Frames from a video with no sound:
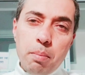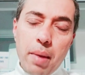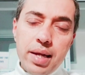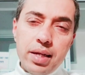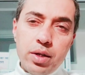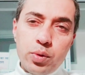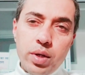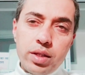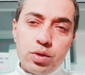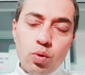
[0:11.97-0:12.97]
mind
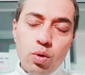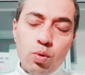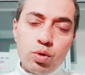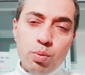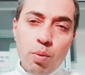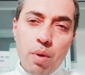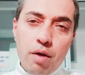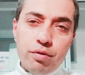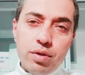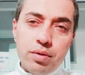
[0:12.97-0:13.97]
controlling the soul? Who's more
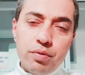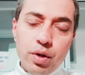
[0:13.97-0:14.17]
powerful?